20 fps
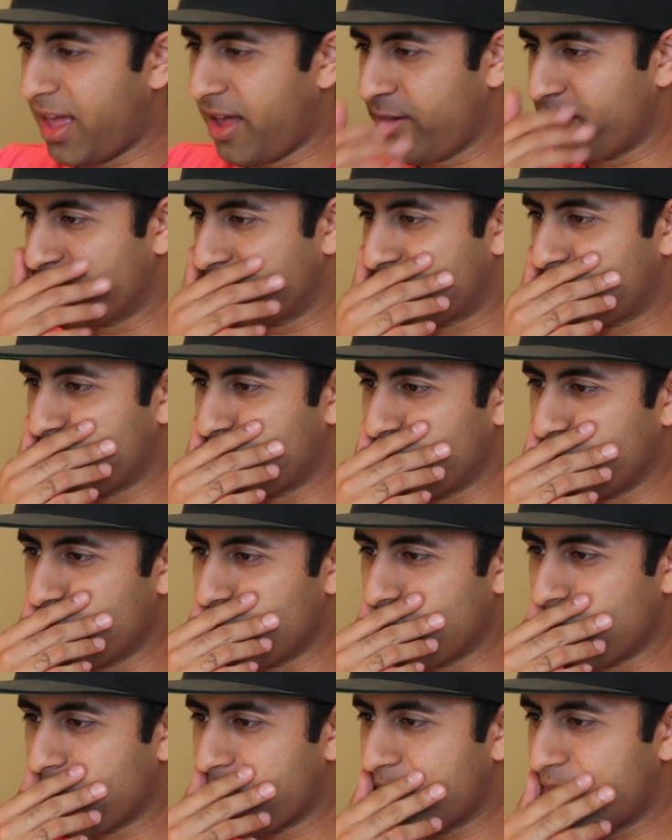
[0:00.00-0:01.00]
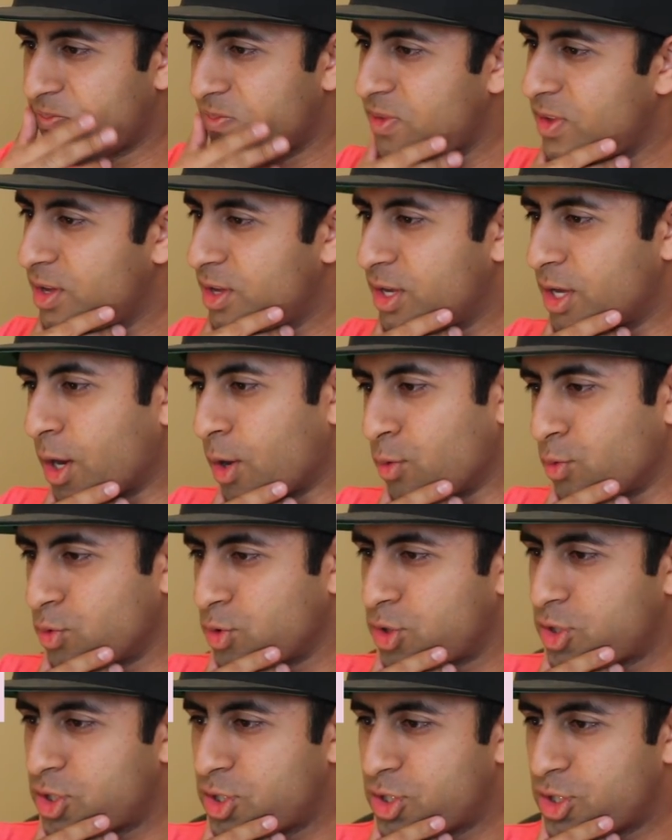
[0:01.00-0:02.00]
That was cool.
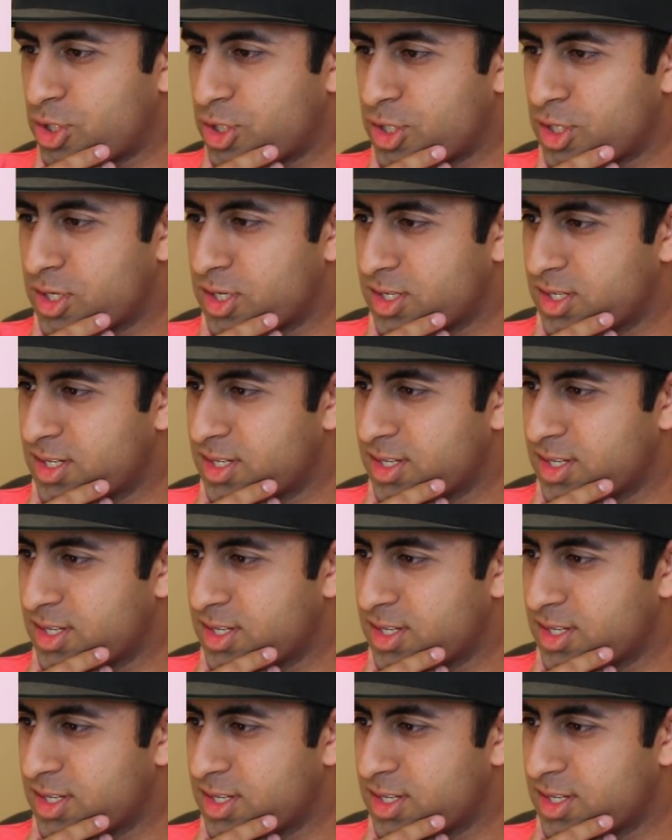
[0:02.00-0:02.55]
Ghost.